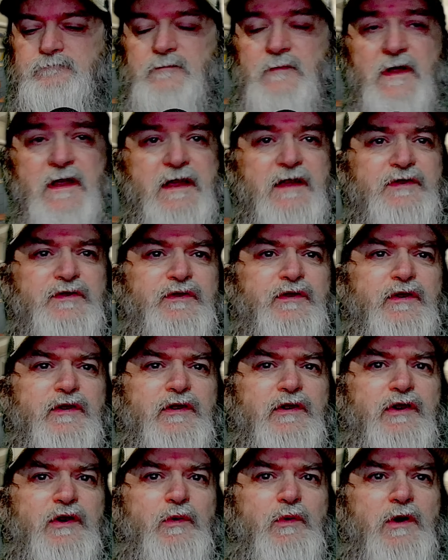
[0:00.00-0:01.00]
gets through
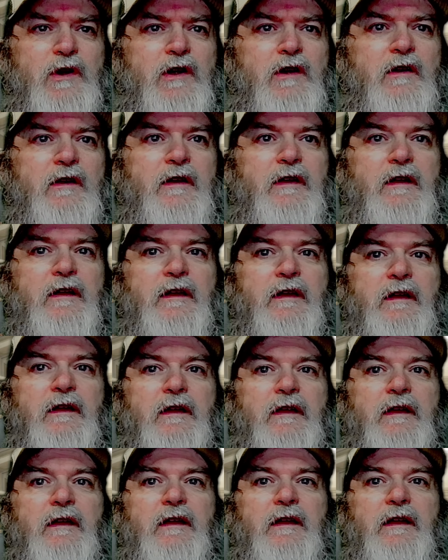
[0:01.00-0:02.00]
your door,
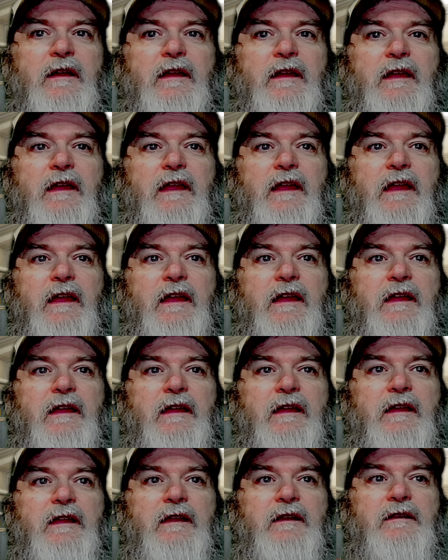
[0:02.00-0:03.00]

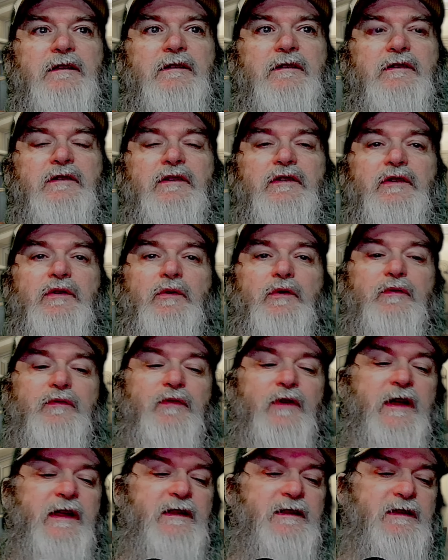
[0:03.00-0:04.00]
and you're
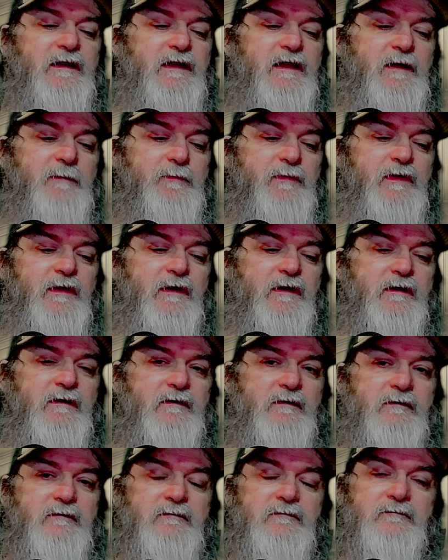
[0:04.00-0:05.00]
afraid to keep
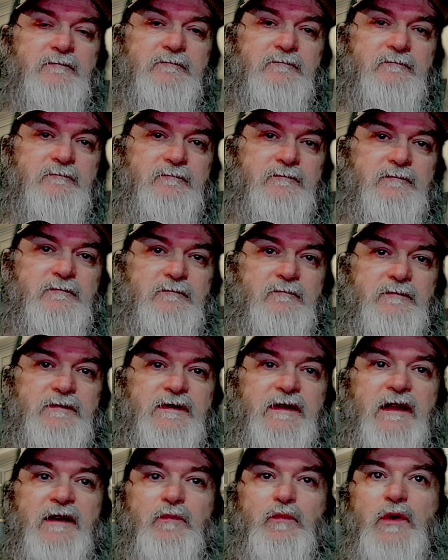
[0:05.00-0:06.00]
the
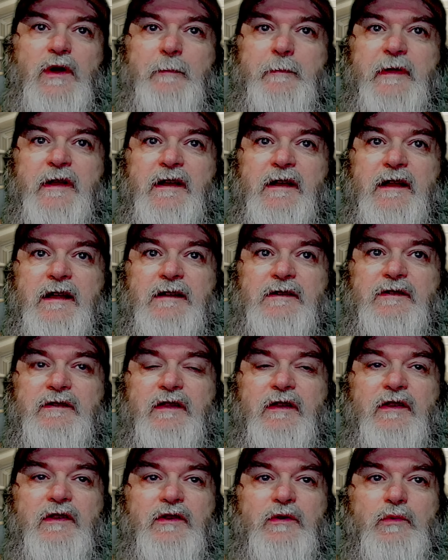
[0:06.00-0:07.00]
said weapon next to
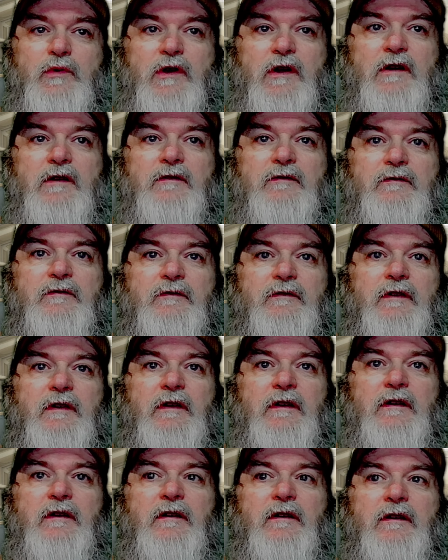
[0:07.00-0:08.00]
the door.
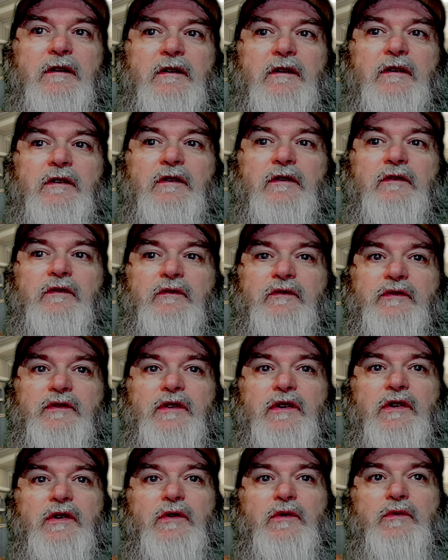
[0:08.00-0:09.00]

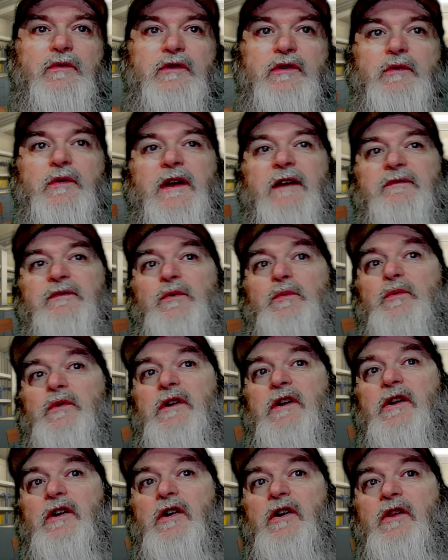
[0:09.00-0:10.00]
So you have to
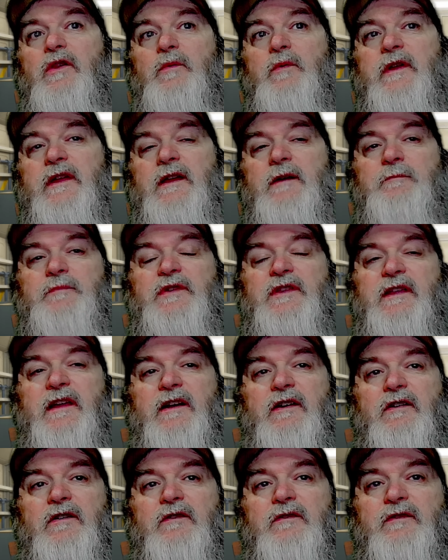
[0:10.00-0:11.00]
run all the way
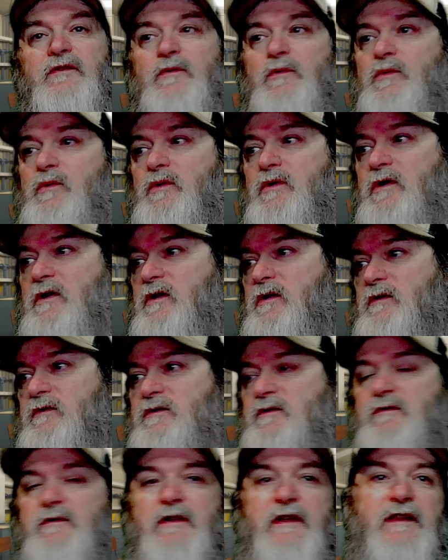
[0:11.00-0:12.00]
upstairs or
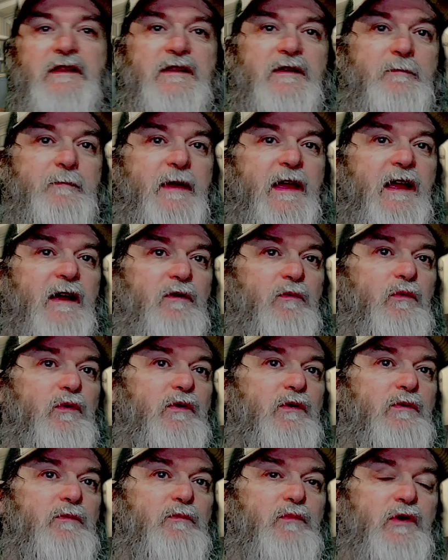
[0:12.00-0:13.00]
into the back
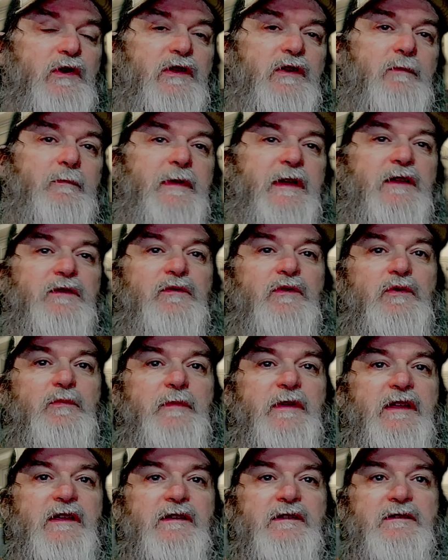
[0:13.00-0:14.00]
room where your bedroom
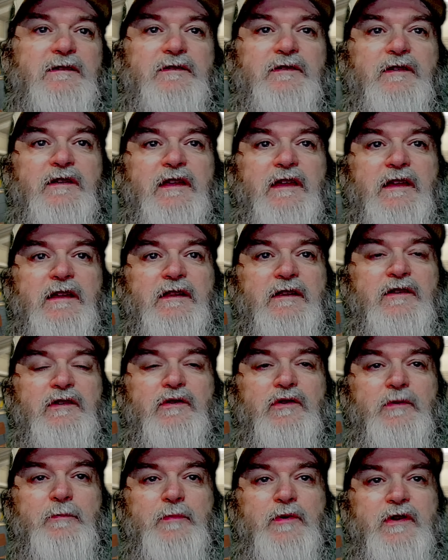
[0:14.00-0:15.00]
is to get
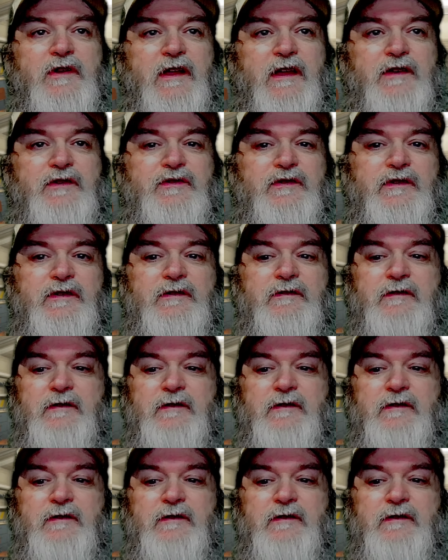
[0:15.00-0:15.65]
your protection.